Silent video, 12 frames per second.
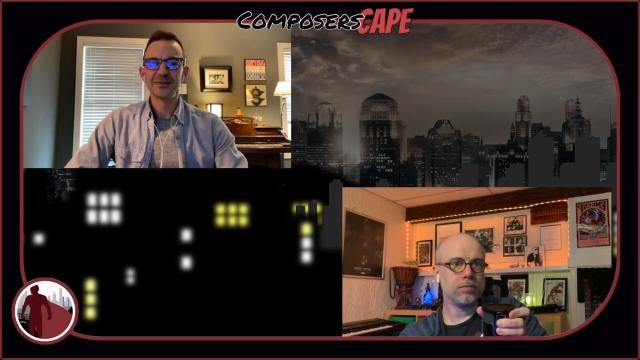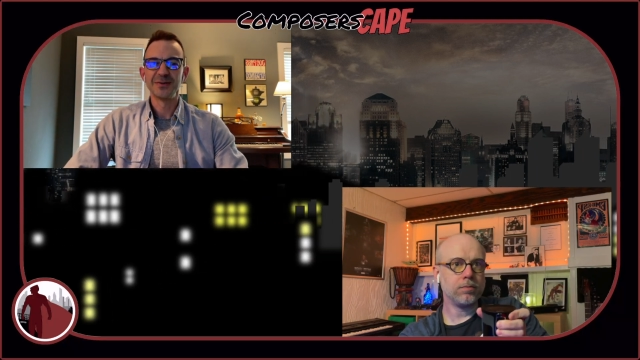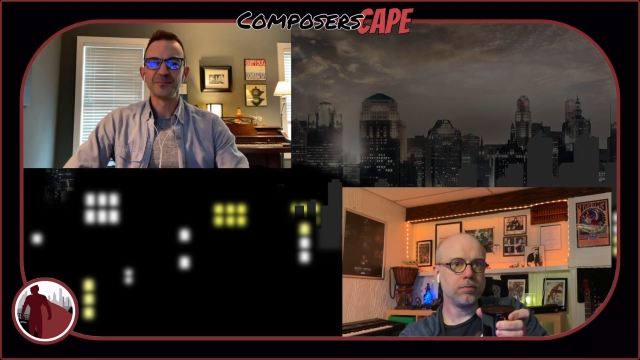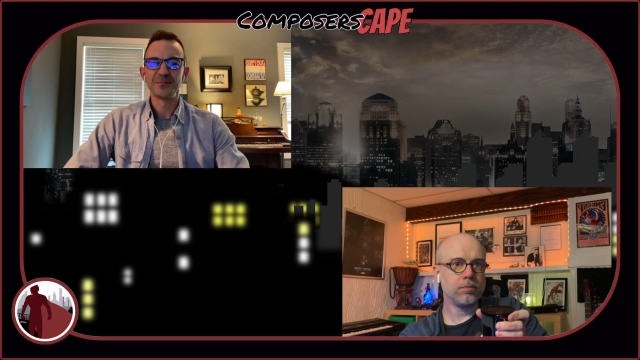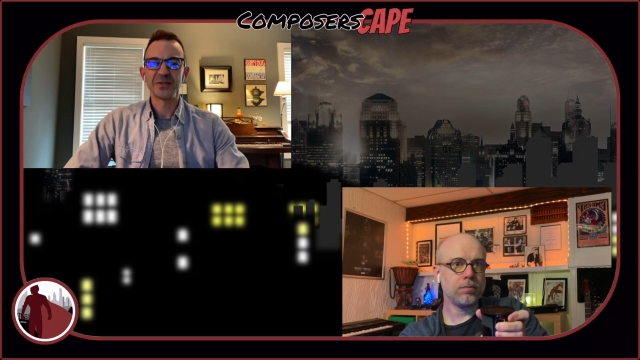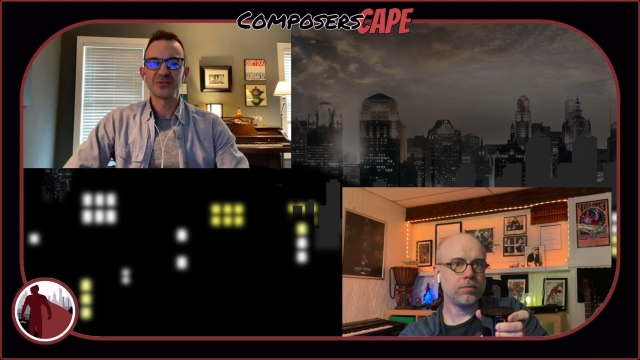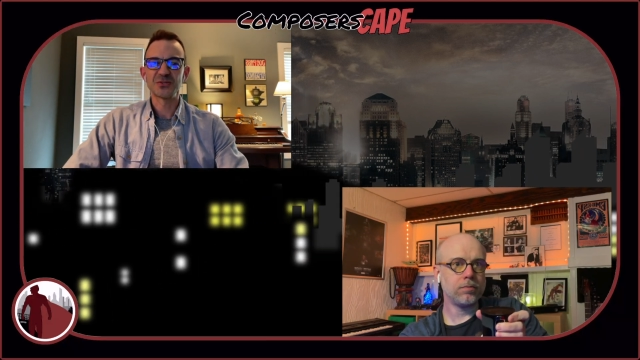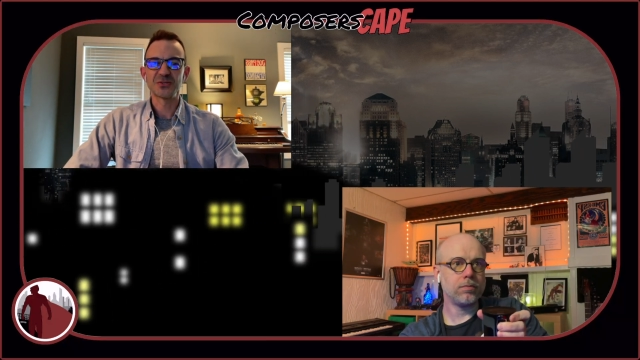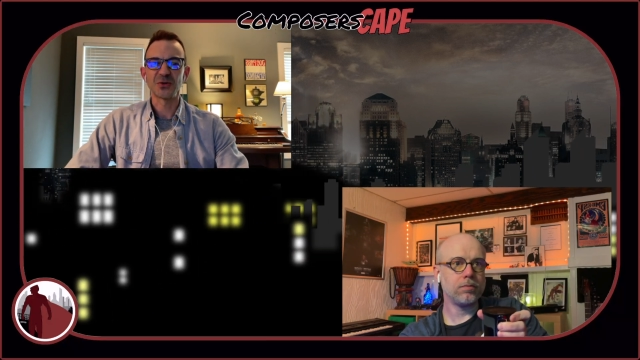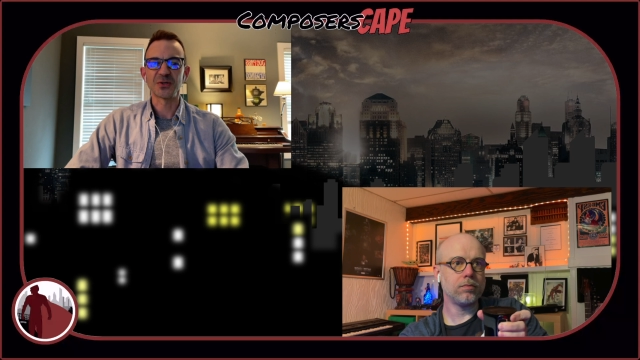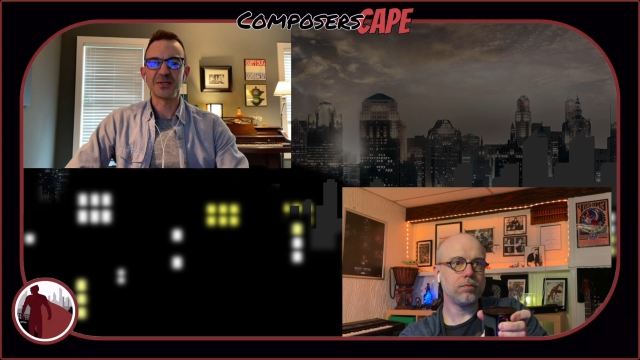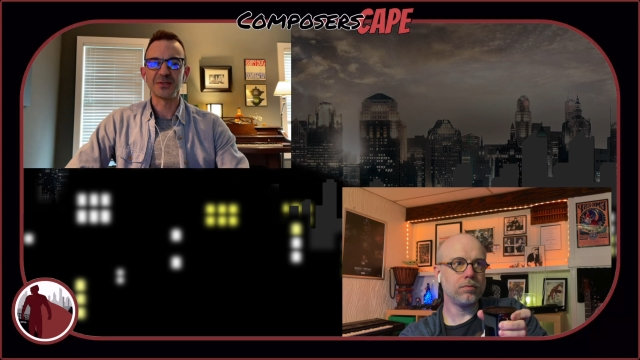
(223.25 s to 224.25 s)
Speaker 1: that
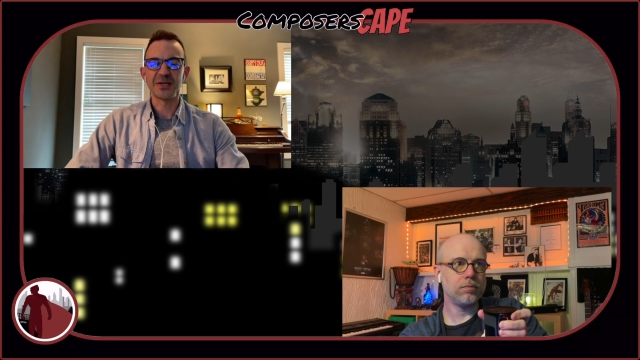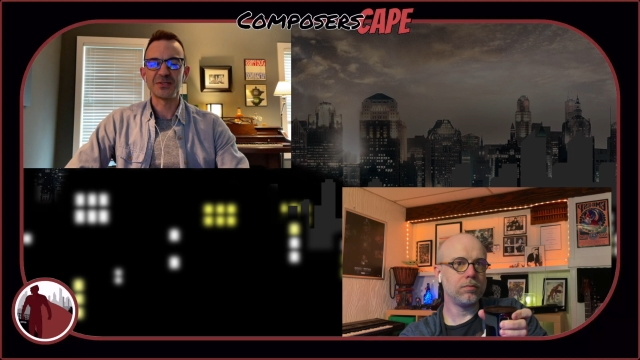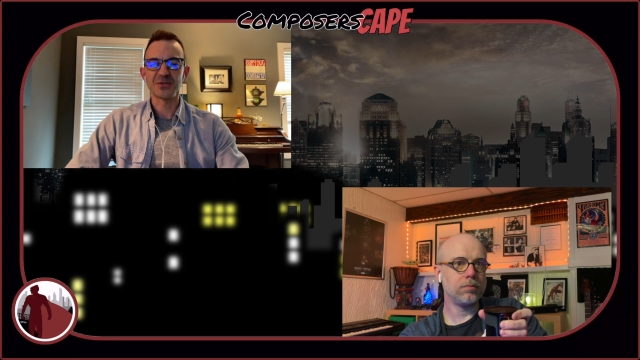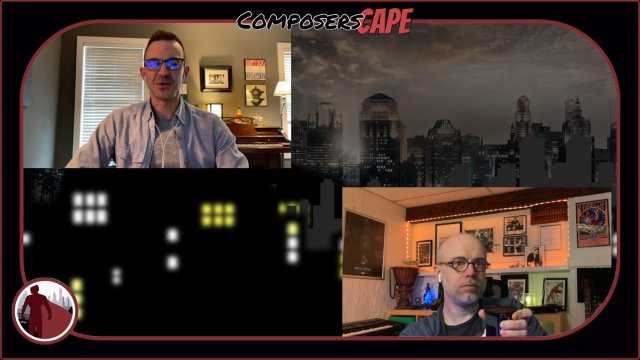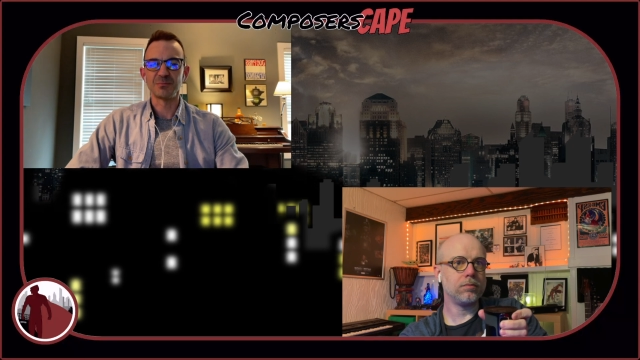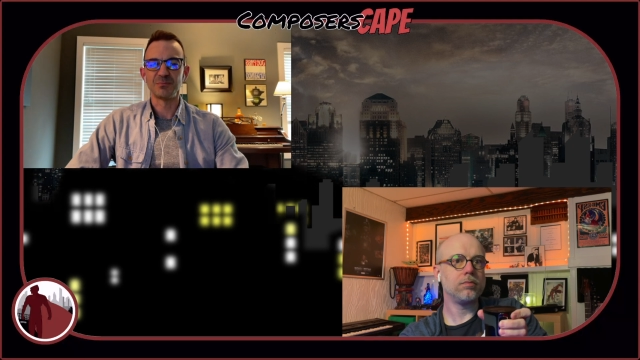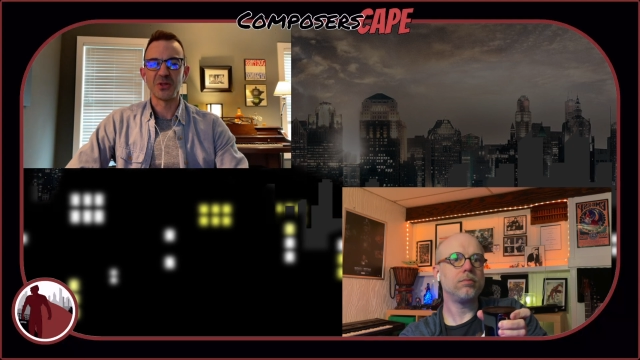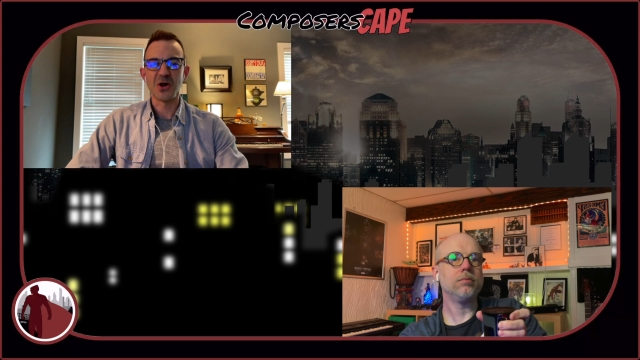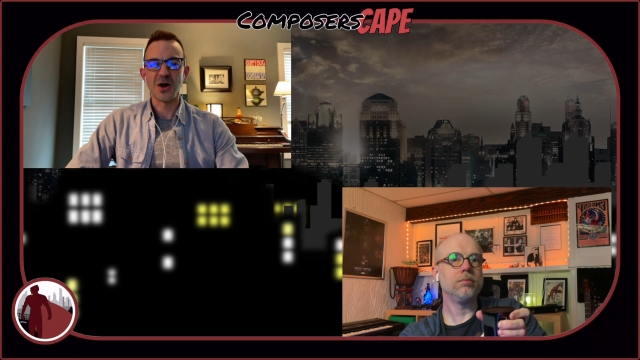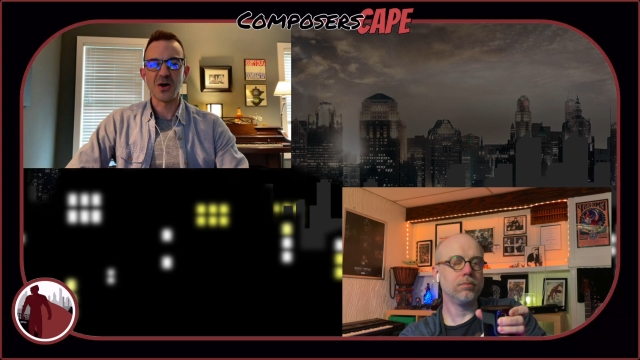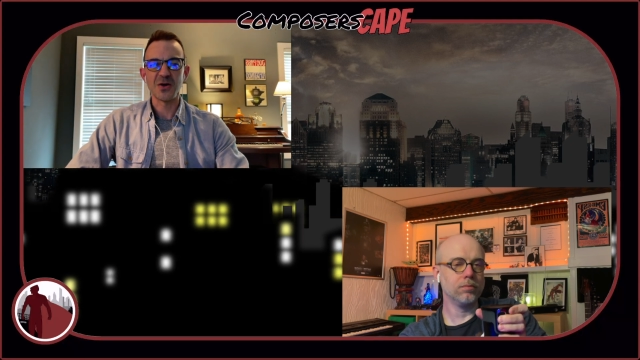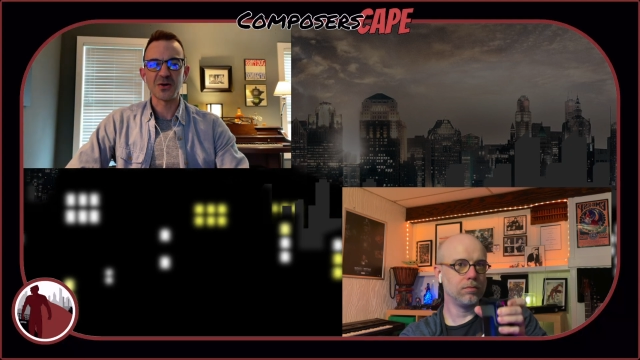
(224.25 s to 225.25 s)
circulates on
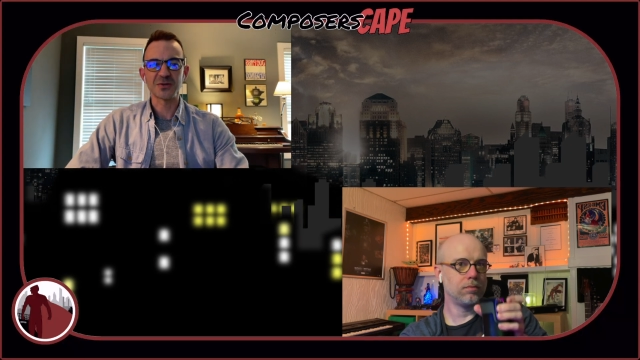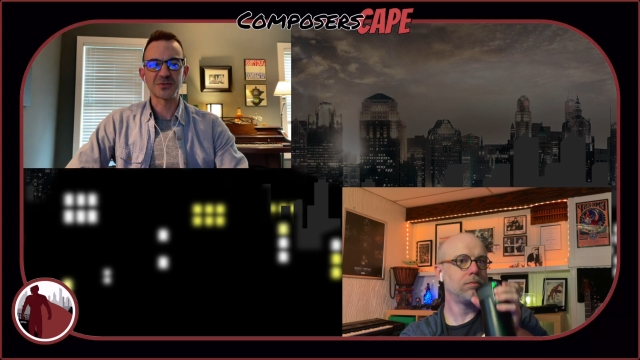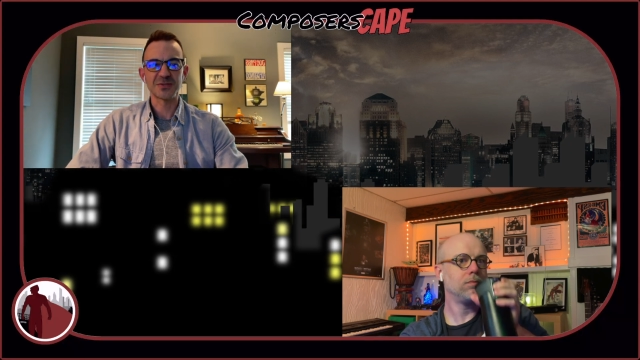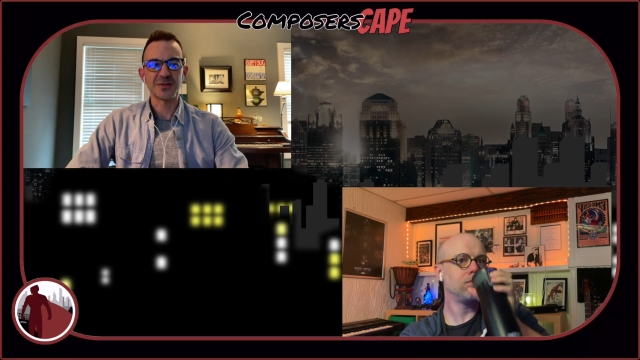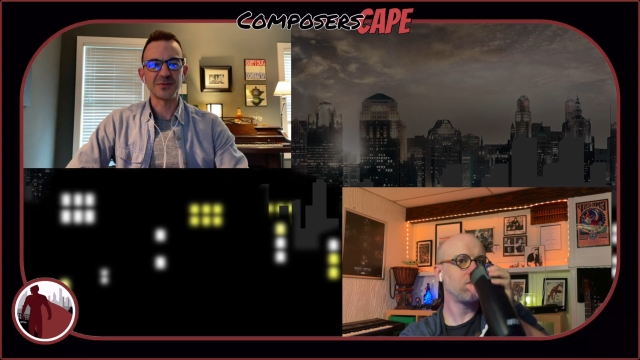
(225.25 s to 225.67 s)
blogs and the